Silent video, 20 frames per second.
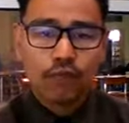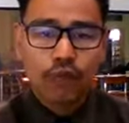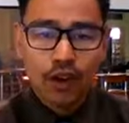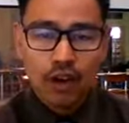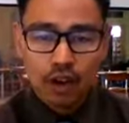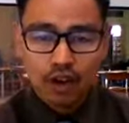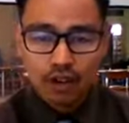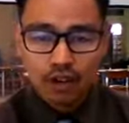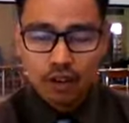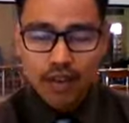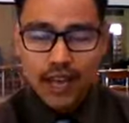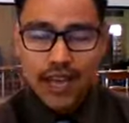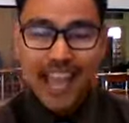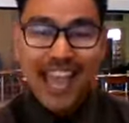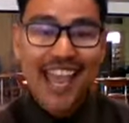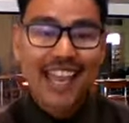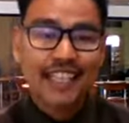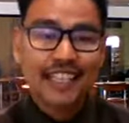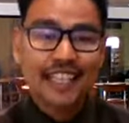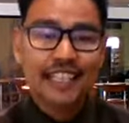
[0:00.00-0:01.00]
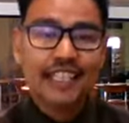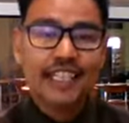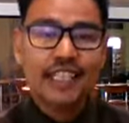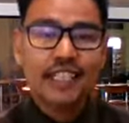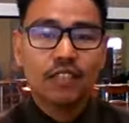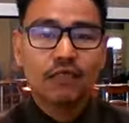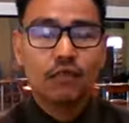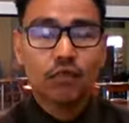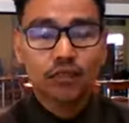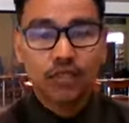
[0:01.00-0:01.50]
fall and
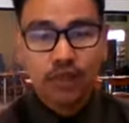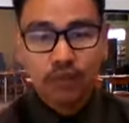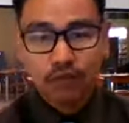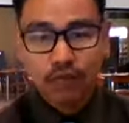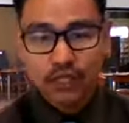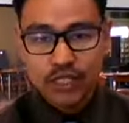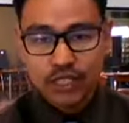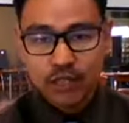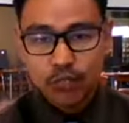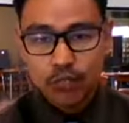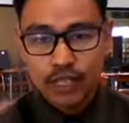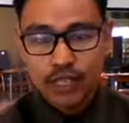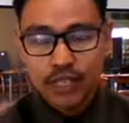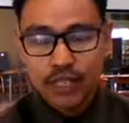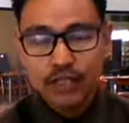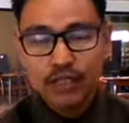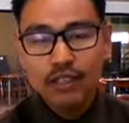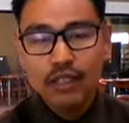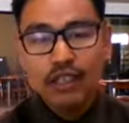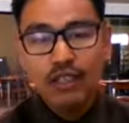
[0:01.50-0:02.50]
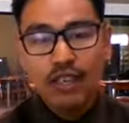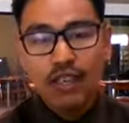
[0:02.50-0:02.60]
attended full-time for the spring